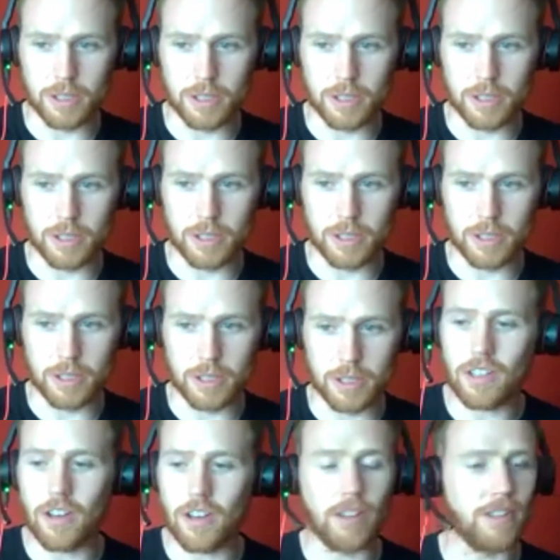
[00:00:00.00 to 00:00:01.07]
And again, it's,
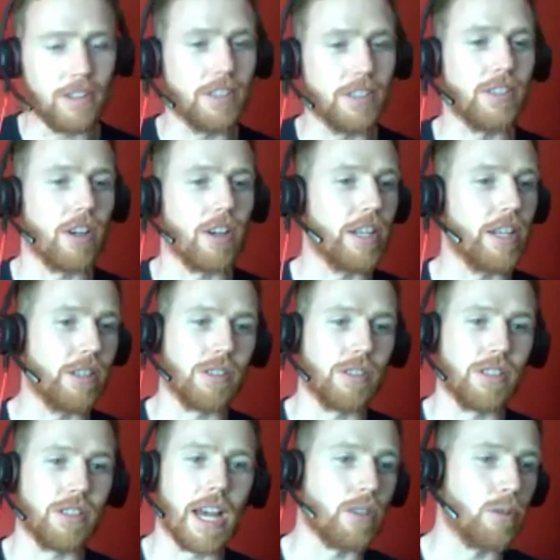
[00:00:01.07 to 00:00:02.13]
it's oh, this
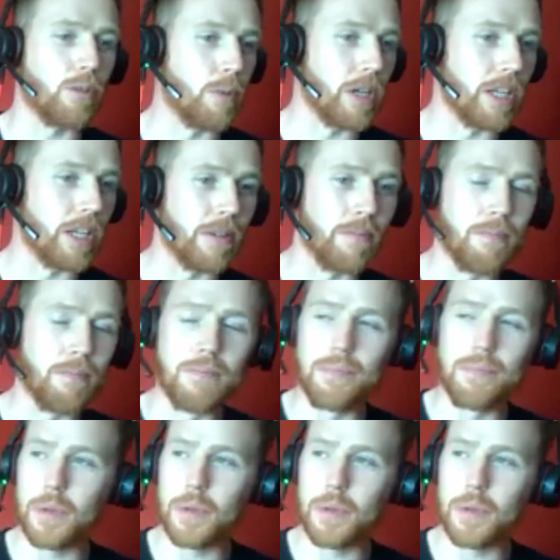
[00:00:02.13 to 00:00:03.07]
guy just gets me.